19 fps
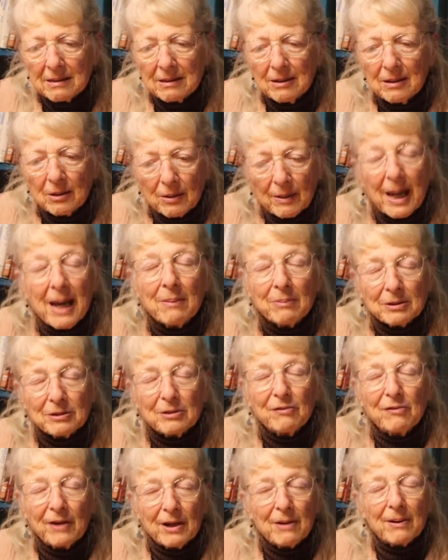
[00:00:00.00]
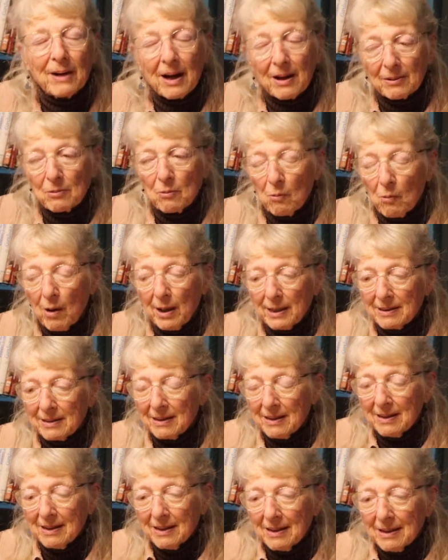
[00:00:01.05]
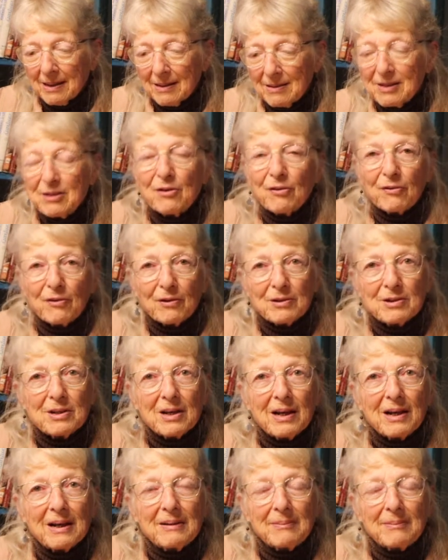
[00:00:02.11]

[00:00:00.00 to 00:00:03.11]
you know, able to figure out what different